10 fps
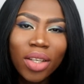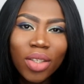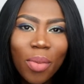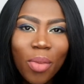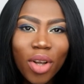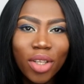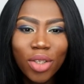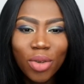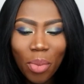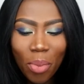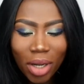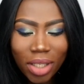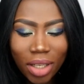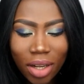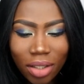So I'm going to do
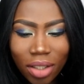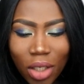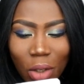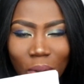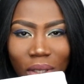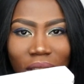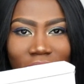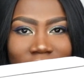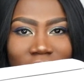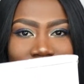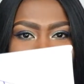unboxing on this one. So this